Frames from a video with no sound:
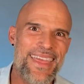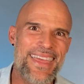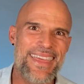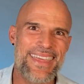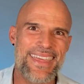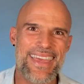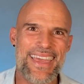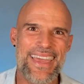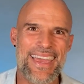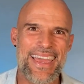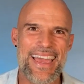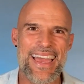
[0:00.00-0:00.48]

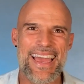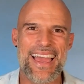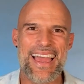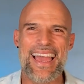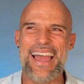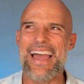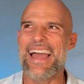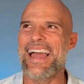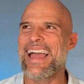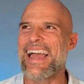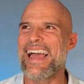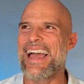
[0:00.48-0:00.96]

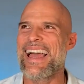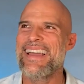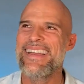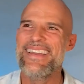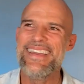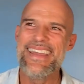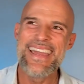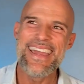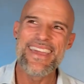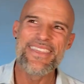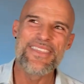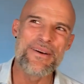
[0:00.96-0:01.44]

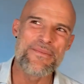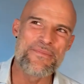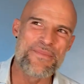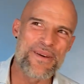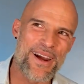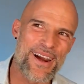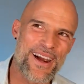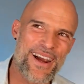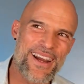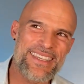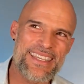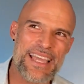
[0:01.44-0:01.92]
The
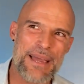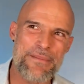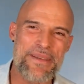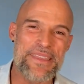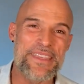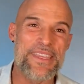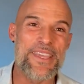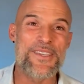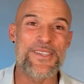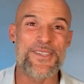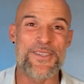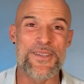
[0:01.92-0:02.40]
birds, I'm in
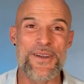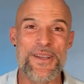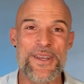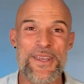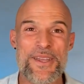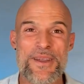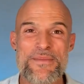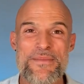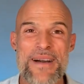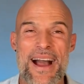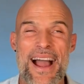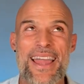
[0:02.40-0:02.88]
the
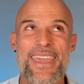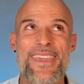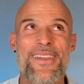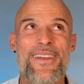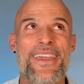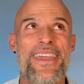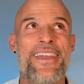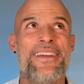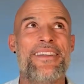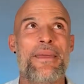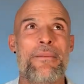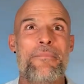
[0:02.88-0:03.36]
studio, but you
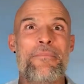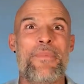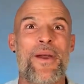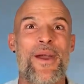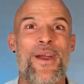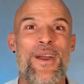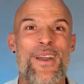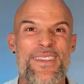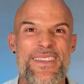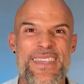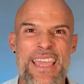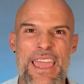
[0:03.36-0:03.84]
hear the
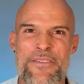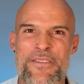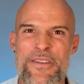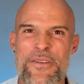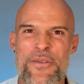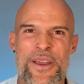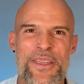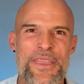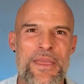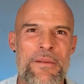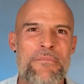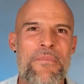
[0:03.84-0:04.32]
birds
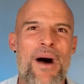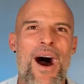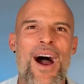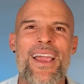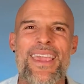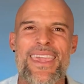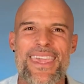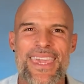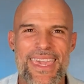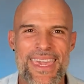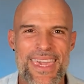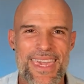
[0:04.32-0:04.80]
everywhere, the
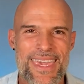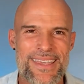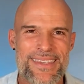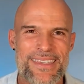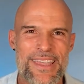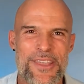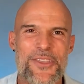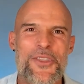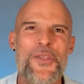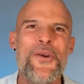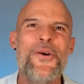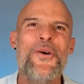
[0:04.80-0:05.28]
monkeys, the
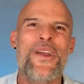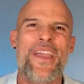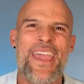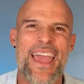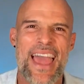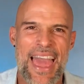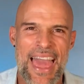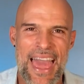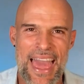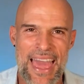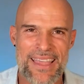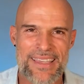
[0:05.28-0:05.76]

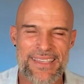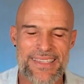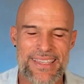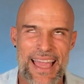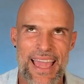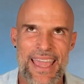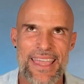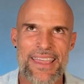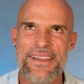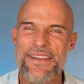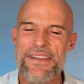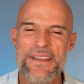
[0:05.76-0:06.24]
toucans,
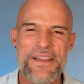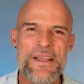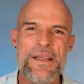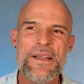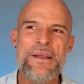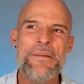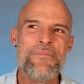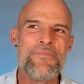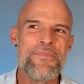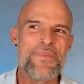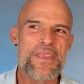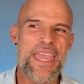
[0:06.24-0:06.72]
like,
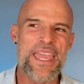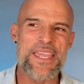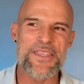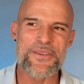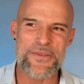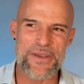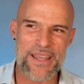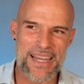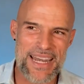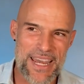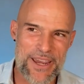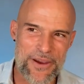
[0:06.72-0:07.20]
it's
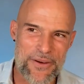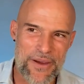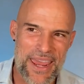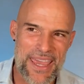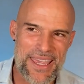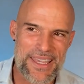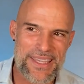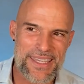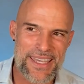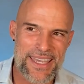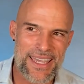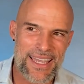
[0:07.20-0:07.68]
really
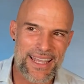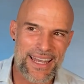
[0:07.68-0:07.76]
crazy.